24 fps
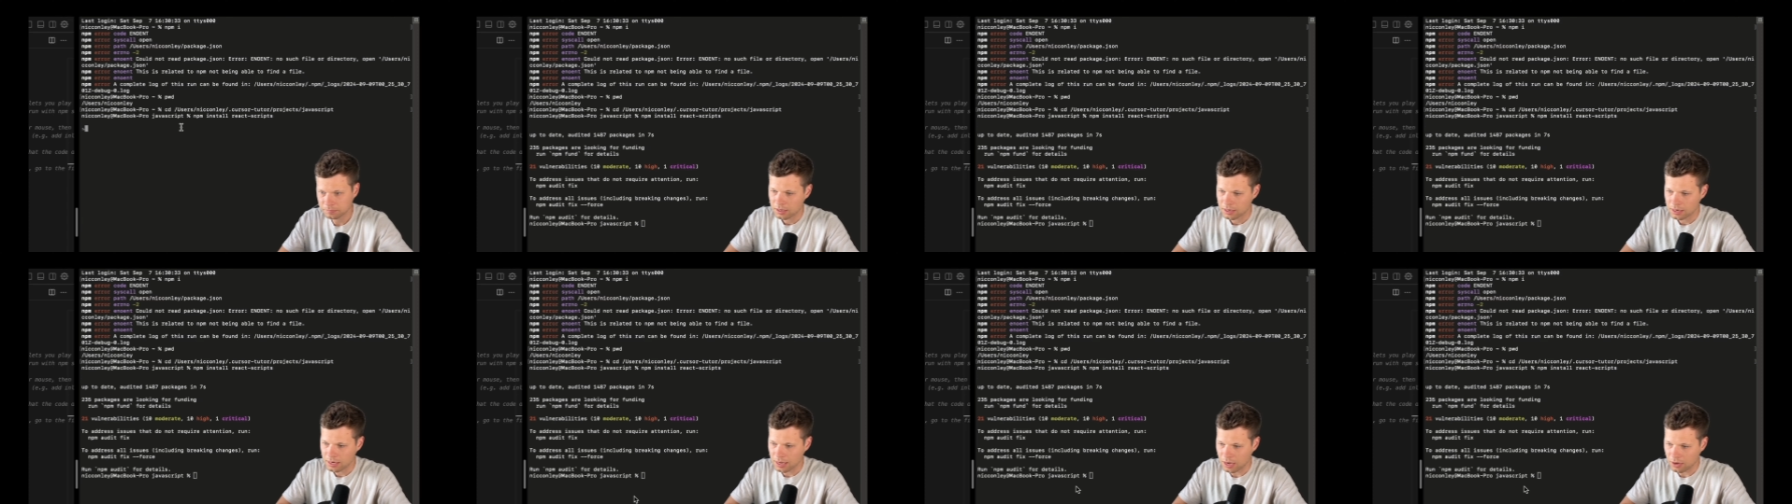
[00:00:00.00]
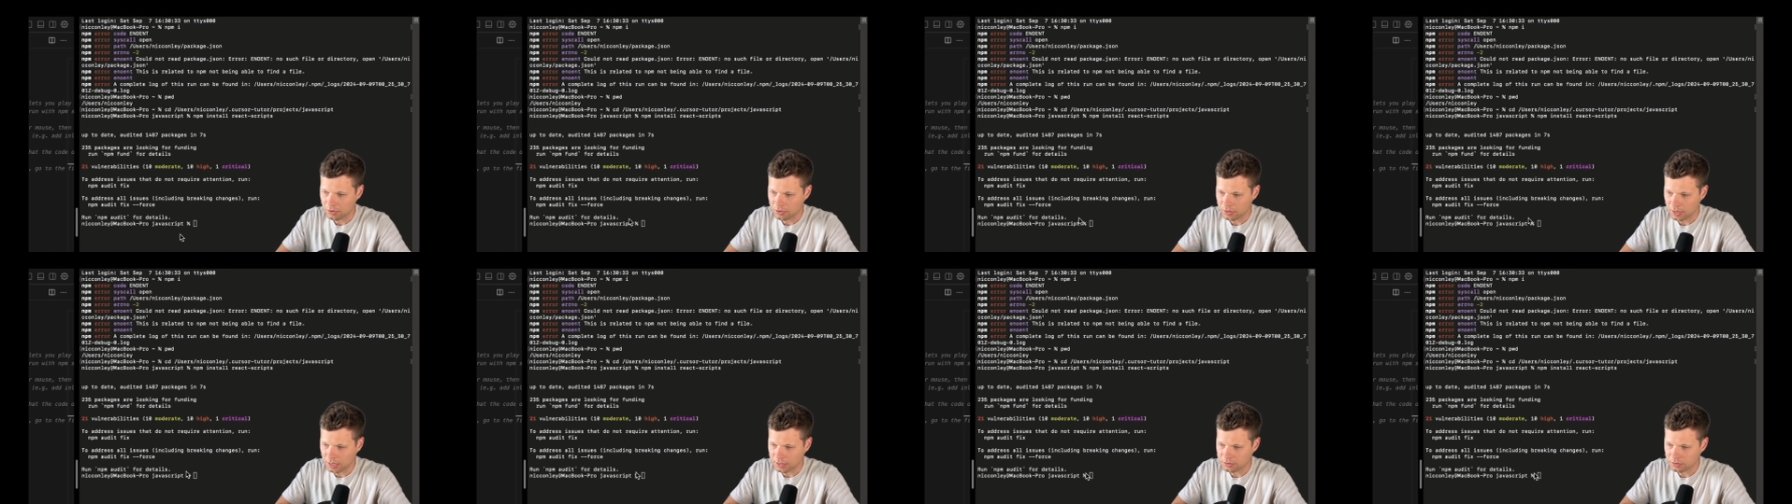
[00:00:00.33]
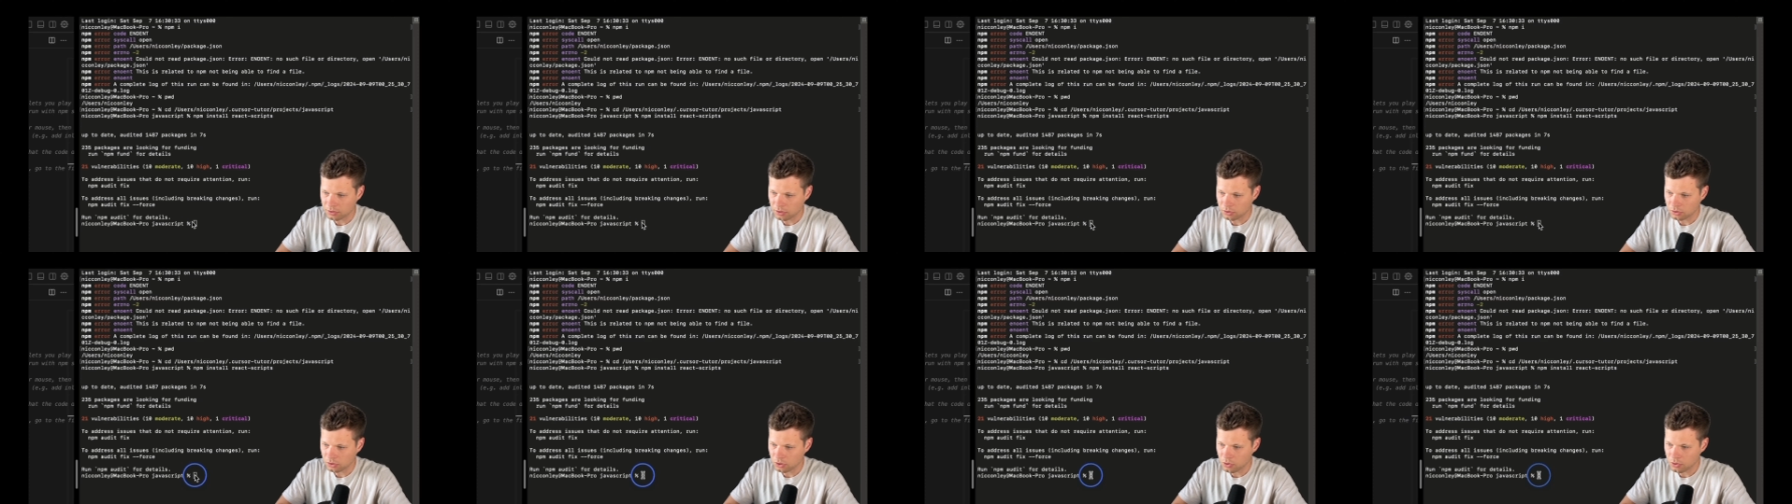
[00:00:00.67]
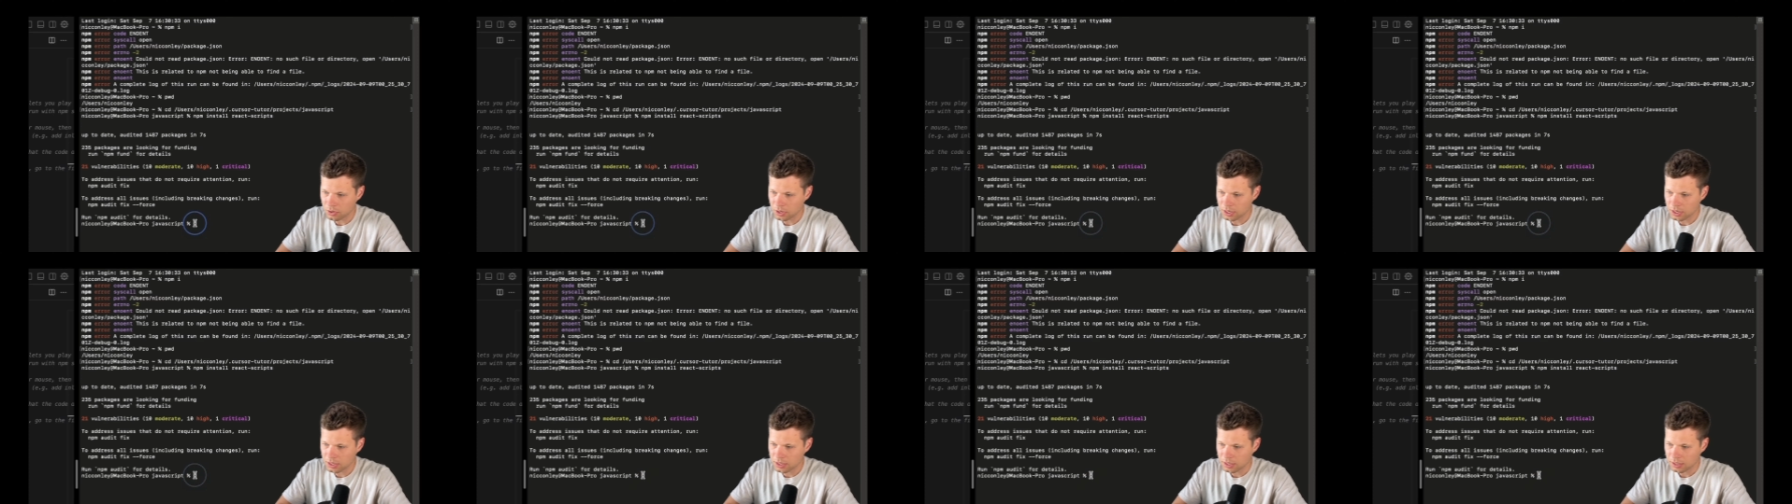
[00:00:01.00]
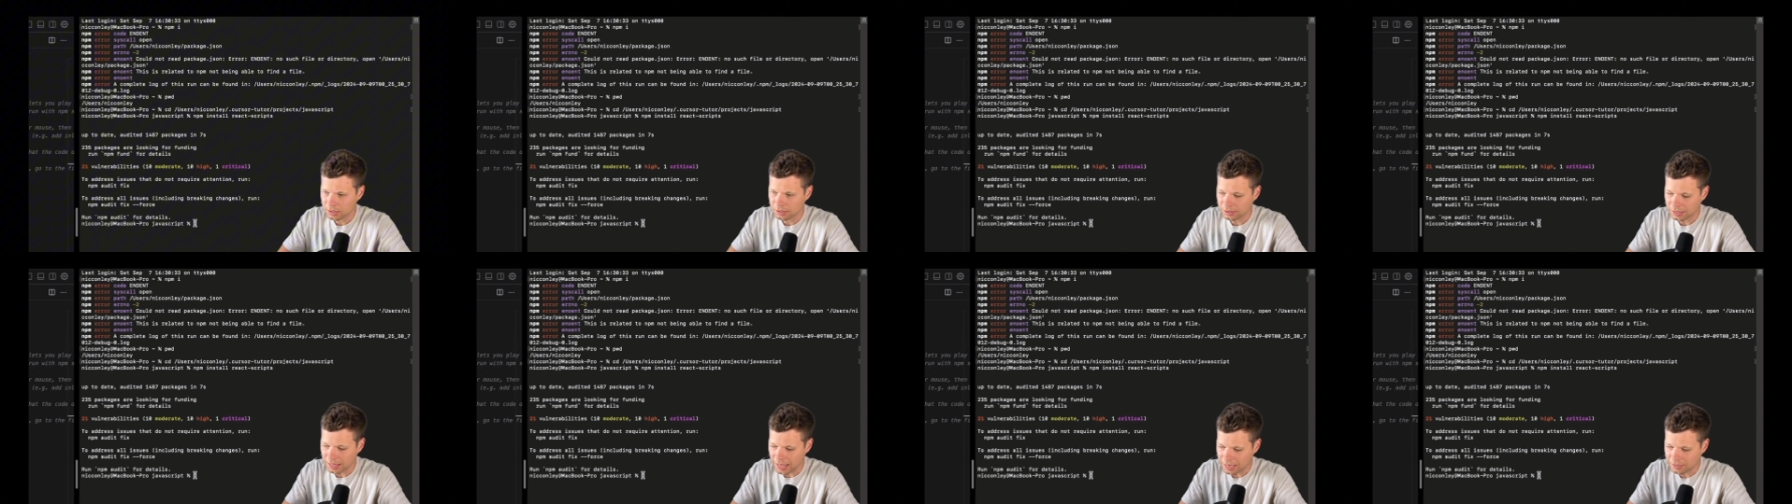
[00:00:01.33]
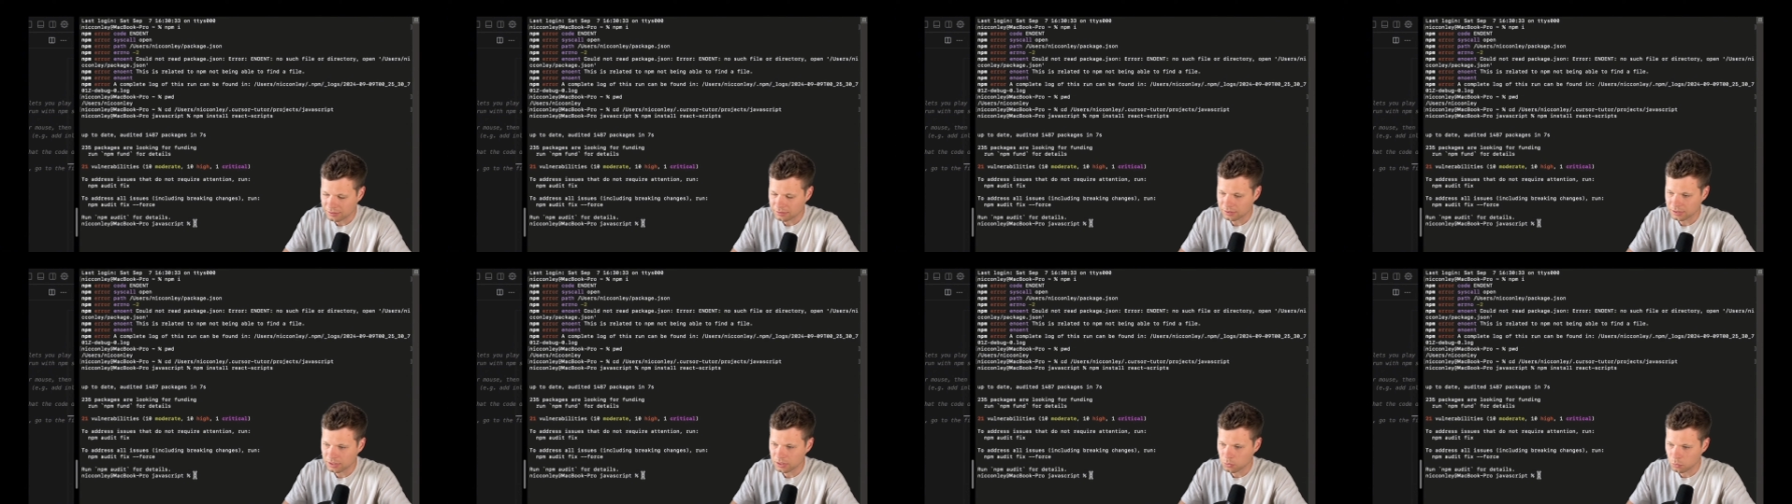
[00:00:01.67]
Now that's all loaded.
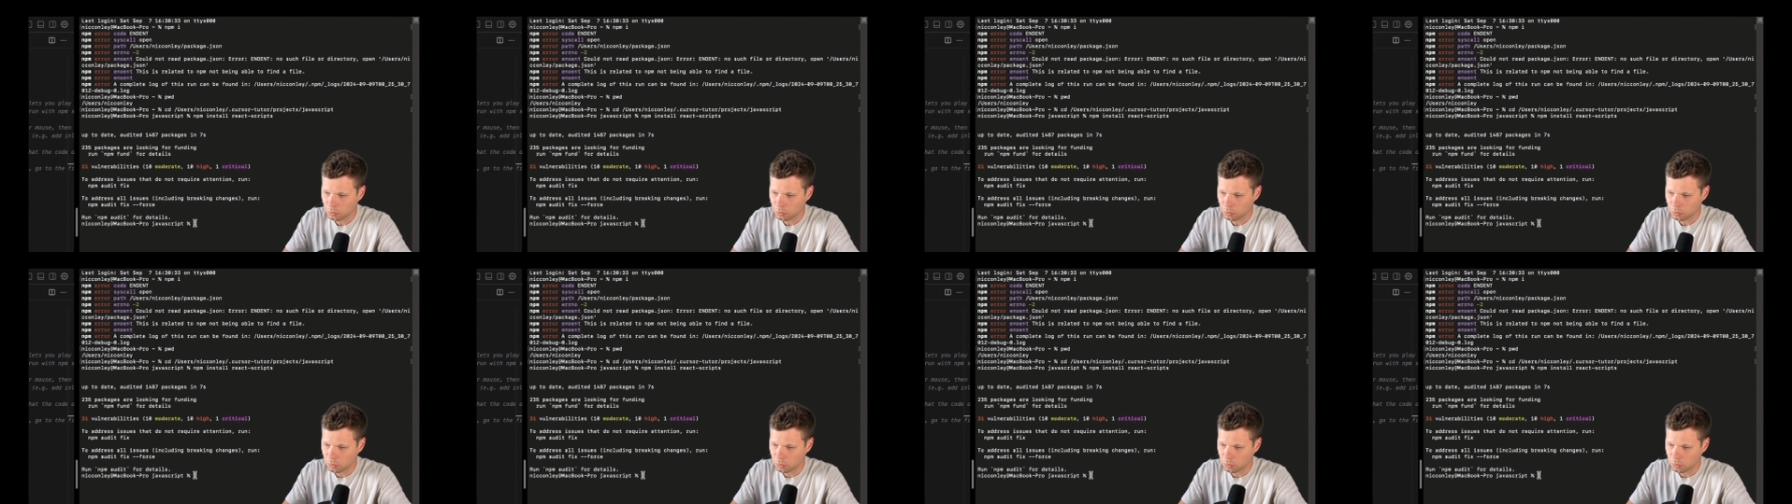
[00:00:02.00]
Lastly,